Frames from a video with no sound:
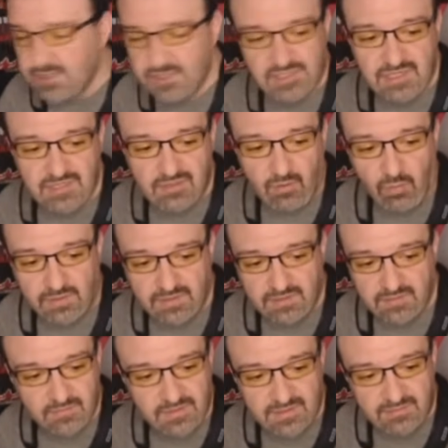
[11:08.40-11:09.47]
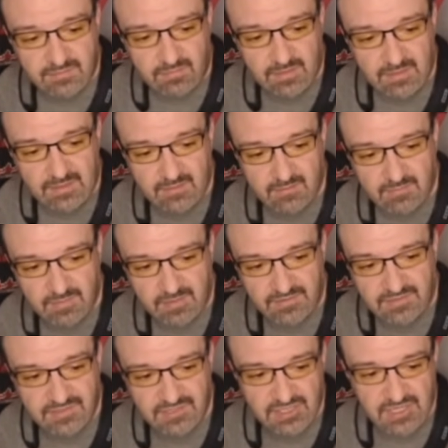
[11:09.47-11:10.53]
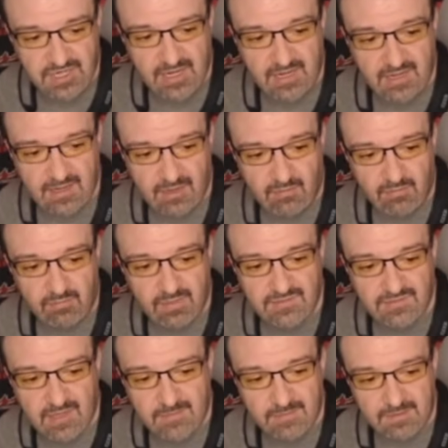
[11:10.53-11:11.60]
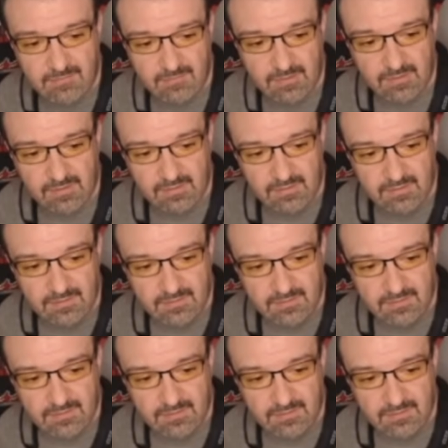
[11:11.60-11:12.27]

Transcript: I just need to know what to do at this point, because this is shit. I don't want to waste time anymore.